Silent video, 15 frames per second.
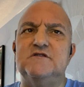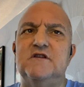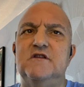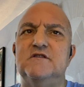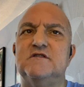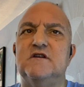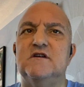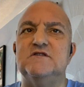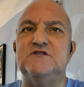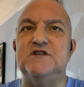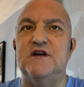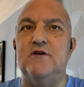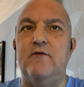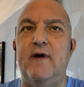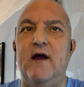to discuss
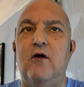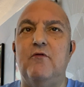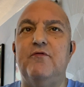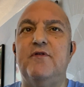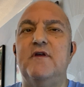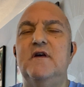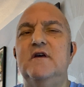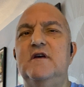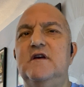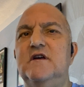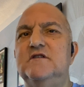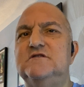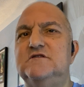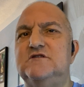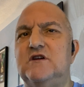general health
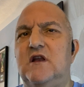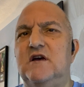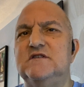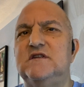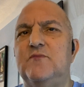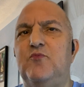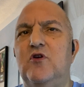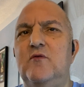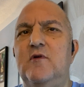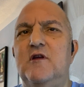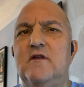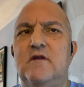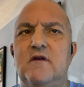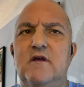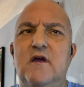since your last
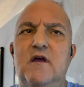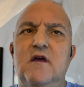appointment,